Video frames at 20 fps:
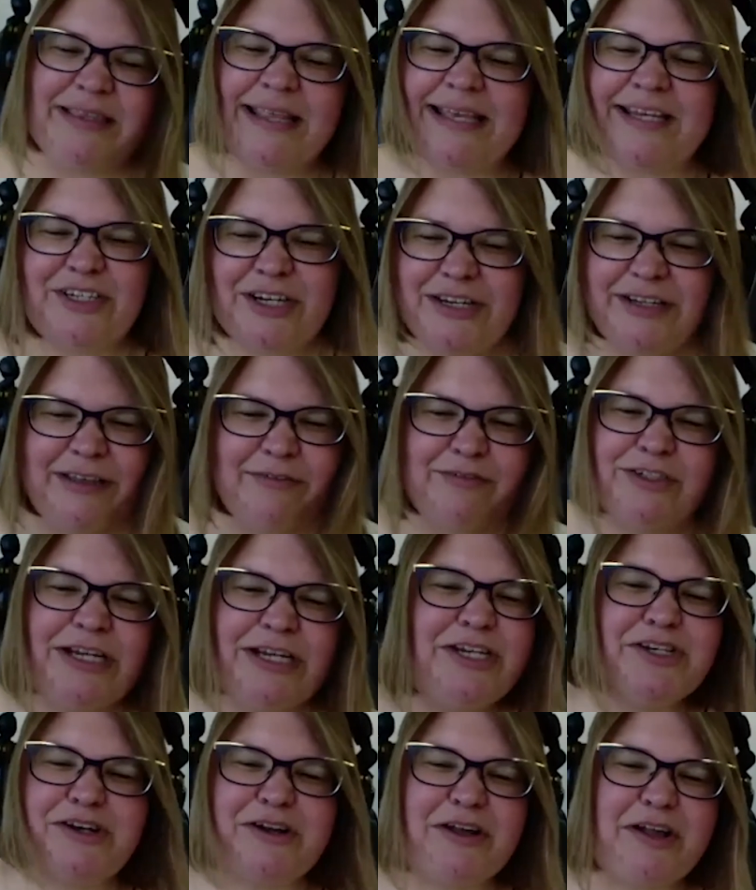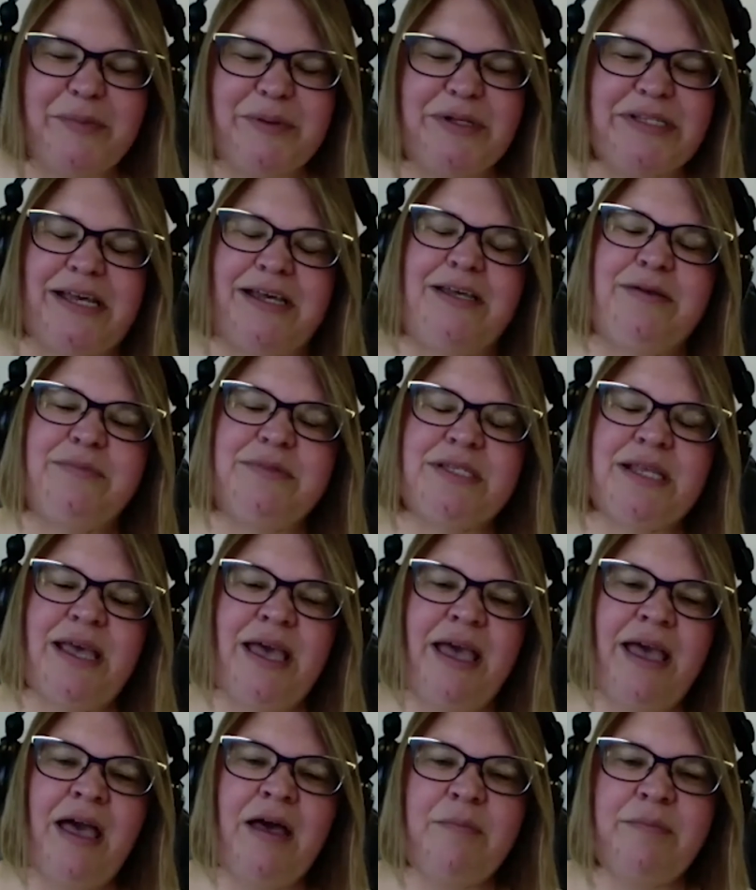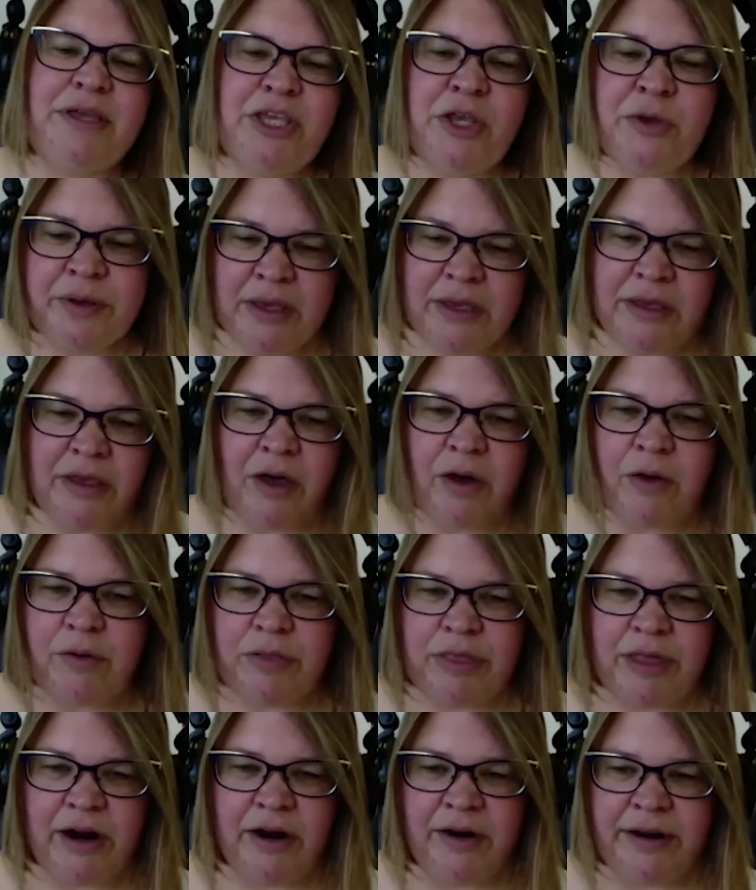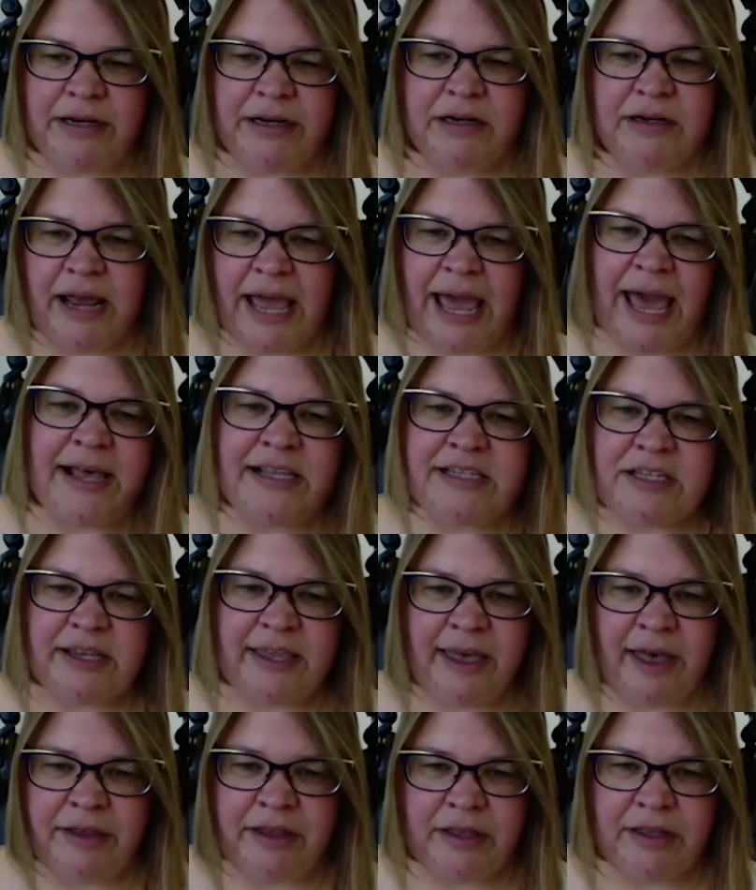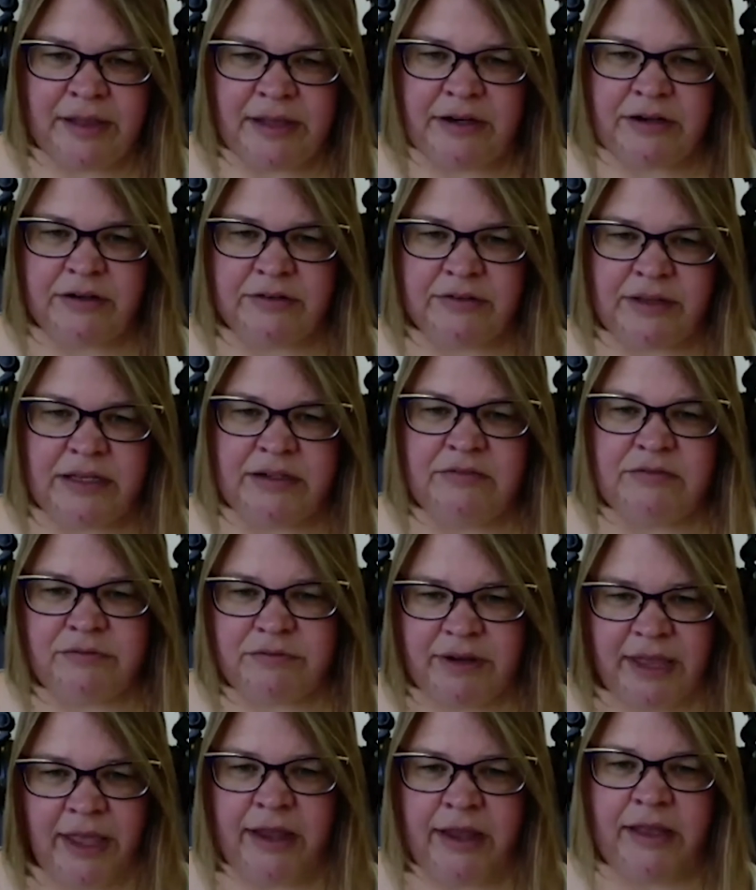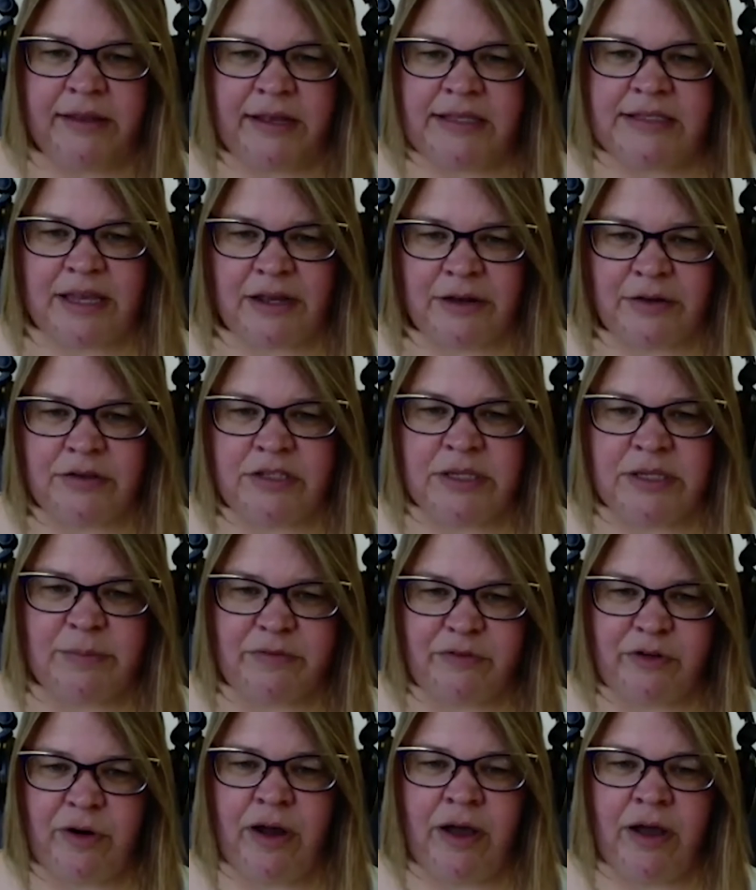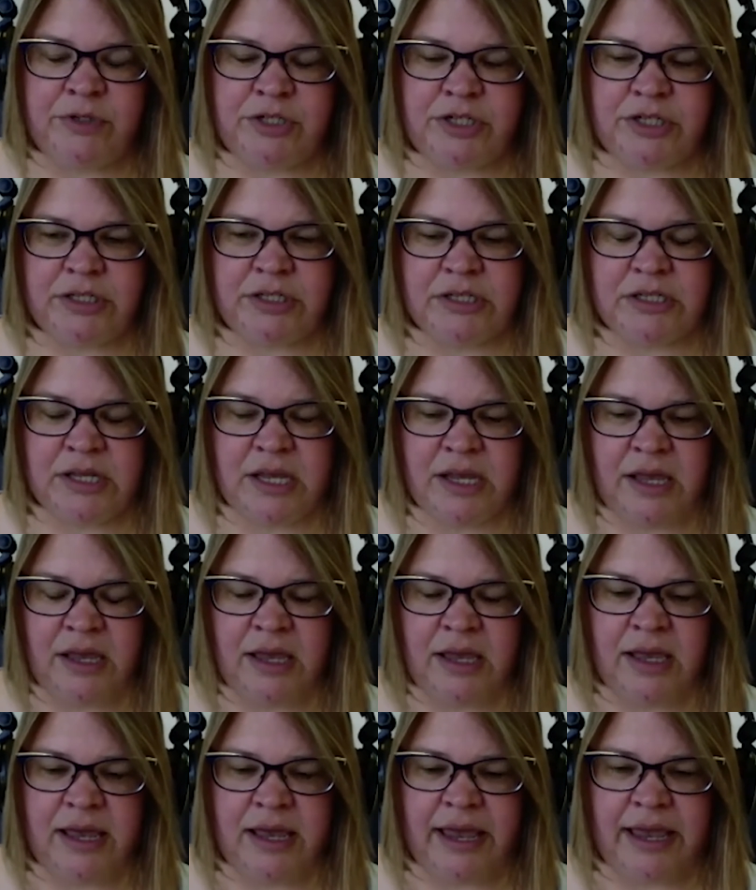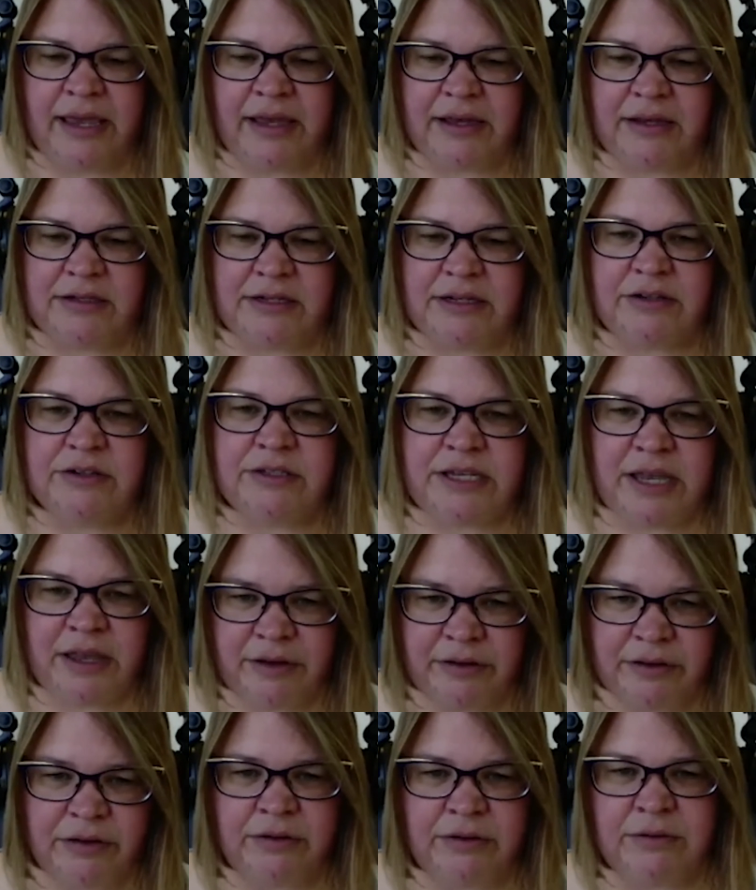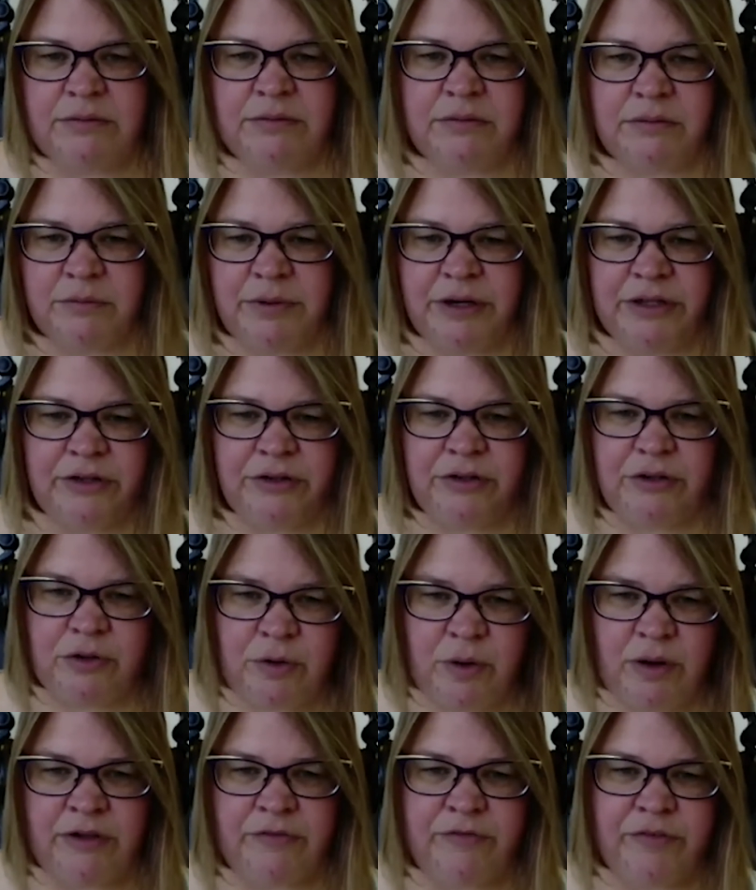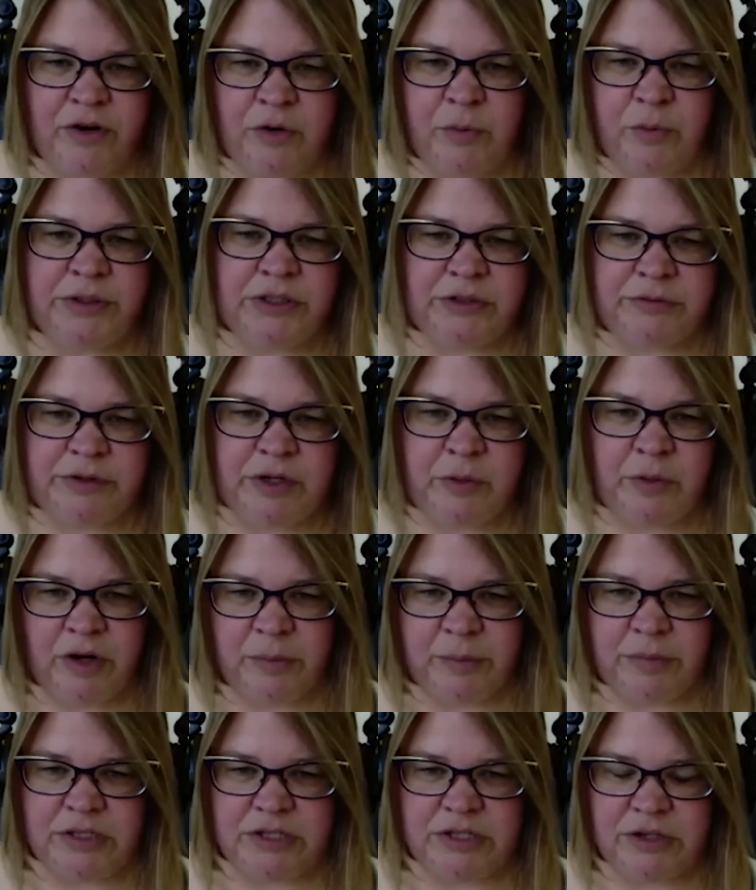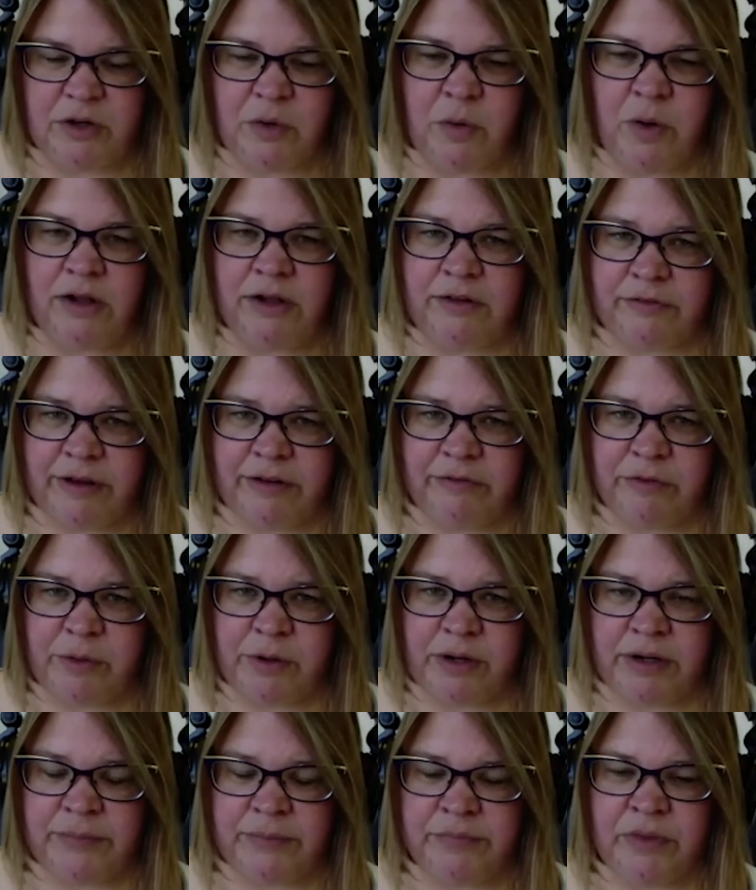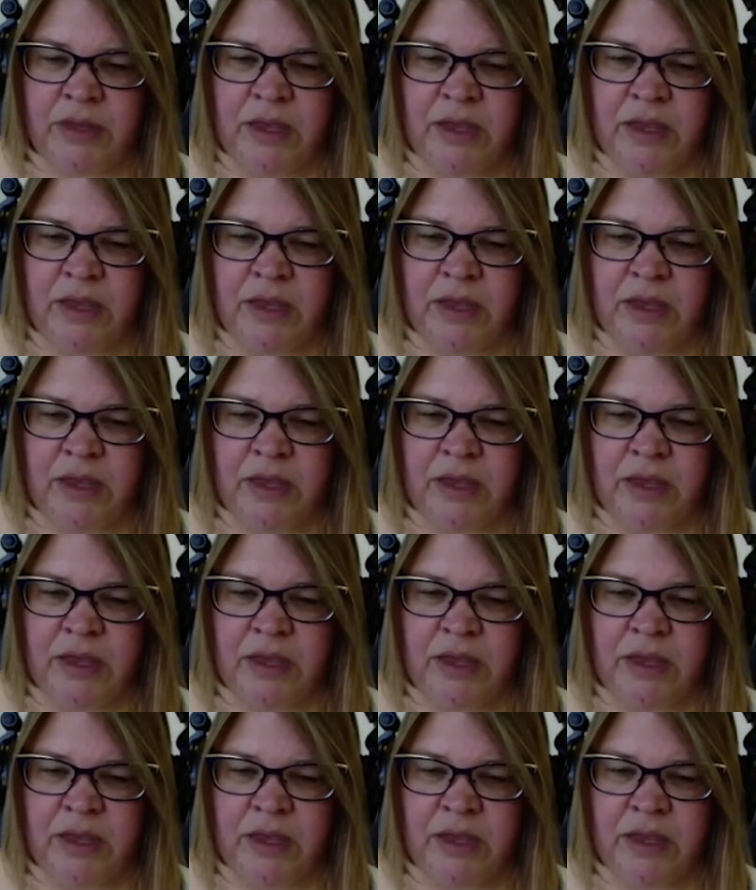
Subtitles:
They've changed it a couple times, but you can go there and it has a calculator that calculates out some of your options, and it'll tell you whether you qualify or what the requirements are to qualify for it.